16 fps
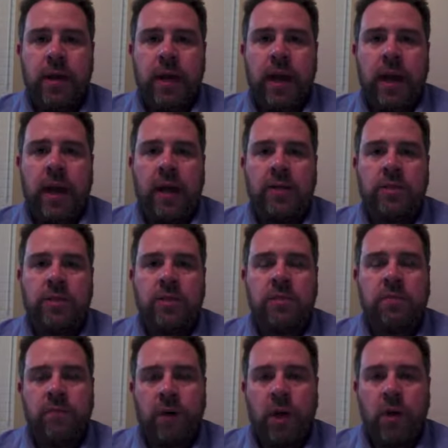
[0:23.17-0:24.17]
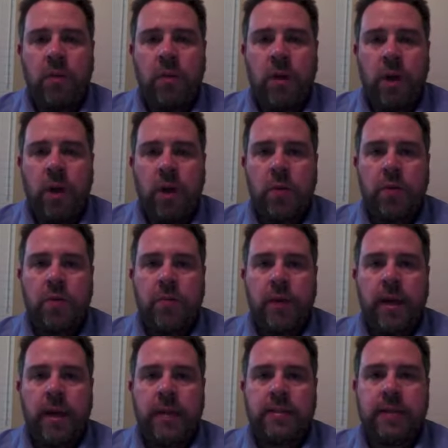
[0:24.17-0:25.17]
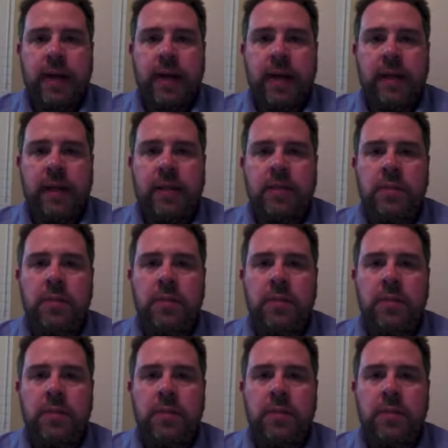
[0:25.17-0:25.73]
and just follow along with me as I highlight